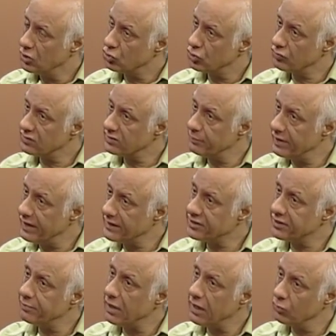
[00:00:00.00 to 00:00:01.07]
So it was a
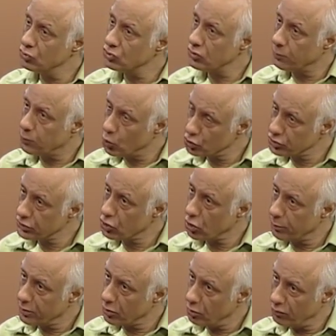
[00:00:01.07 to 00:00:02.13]
military man who is opposing
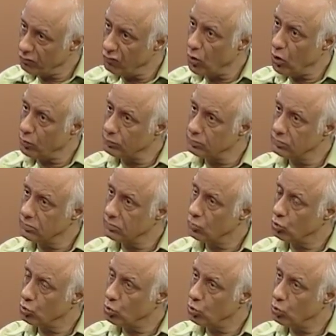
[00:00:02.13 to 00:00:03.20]
dropping of bomb,
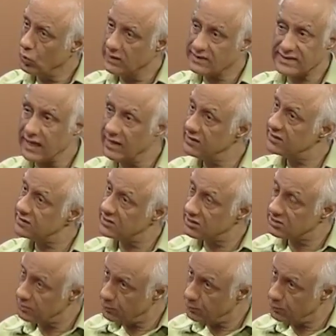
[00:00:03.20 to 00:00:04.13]
while scientists are